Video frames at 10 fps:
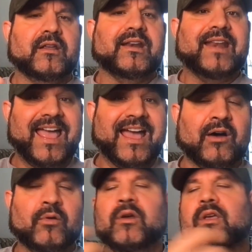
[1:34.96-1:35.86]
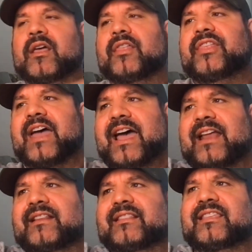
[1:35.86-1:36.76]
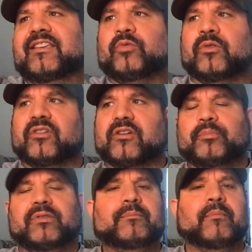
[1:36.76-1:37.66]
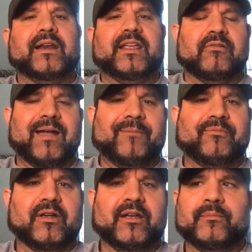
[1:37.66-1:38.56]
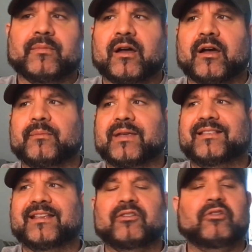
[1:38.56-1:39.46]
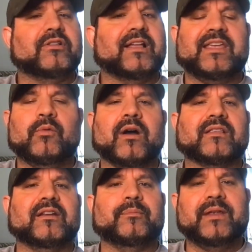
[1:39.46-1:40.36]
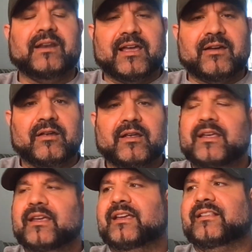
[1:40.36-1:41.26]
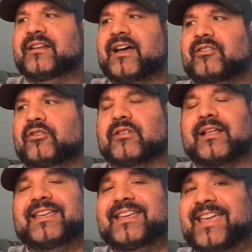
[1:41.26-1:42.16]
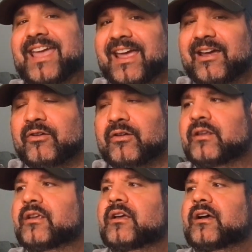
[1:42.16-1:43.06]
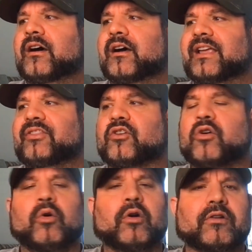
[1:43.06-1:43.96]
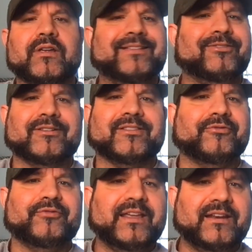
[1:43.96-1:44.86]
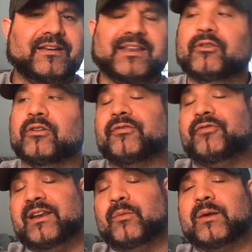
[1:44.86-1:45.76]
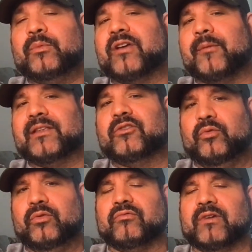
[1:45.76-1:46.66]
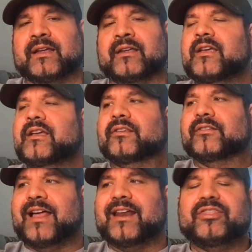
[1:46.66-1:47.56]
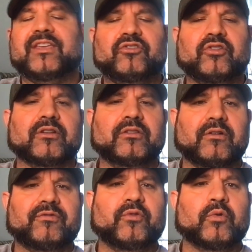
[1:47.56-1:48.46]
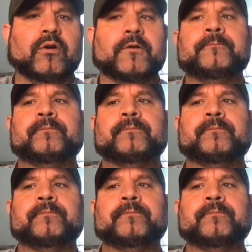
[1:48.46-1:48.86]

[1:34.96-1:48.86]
now that this was a complete money grab for him. He didn't look like he wanted to be there. He did not look like he cared. In the corner, he looked defeated. He looked defeated when he was coming to the ring. There's a lot of things you could look for